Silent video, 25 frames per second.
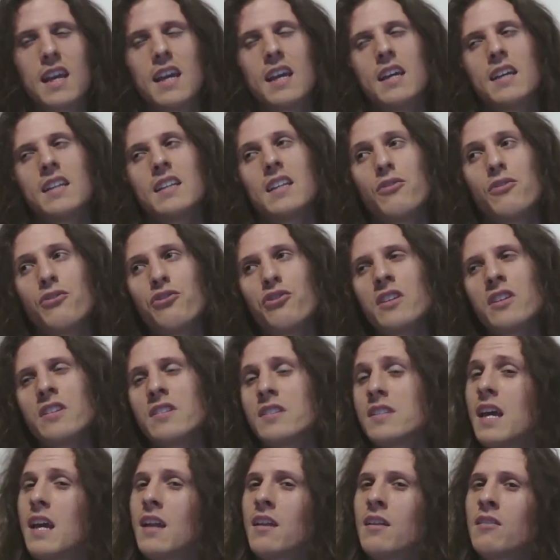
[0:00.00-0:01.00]
different
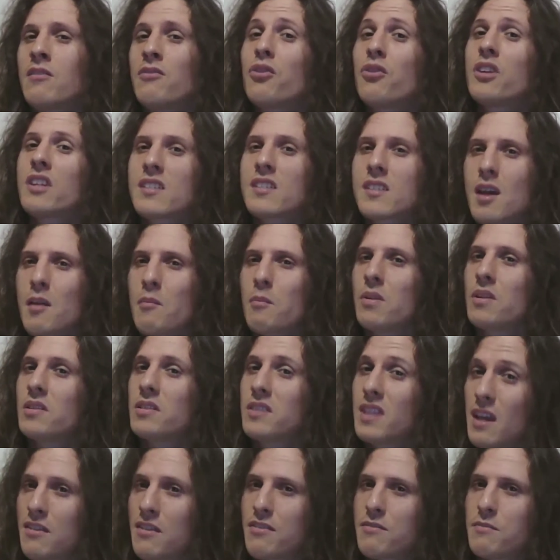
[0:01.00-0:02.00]
than, for example,
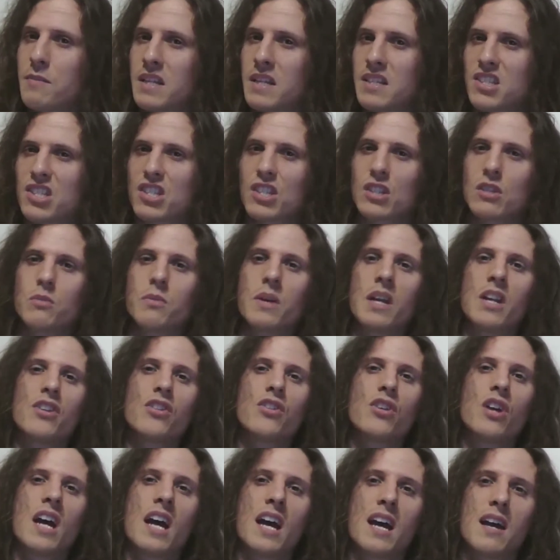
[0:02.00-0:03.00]
death metal, where you
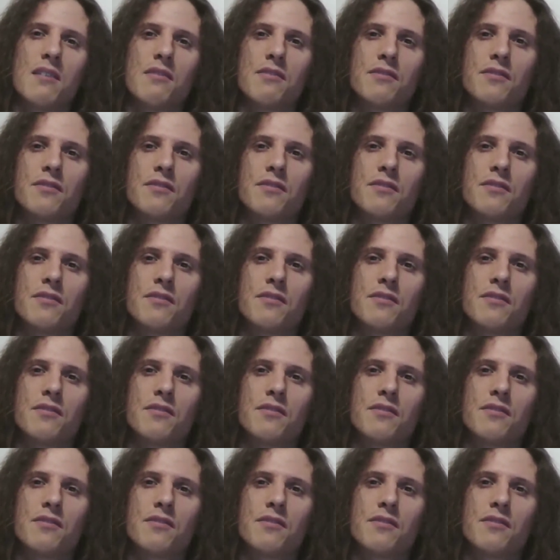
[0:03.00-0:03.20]
have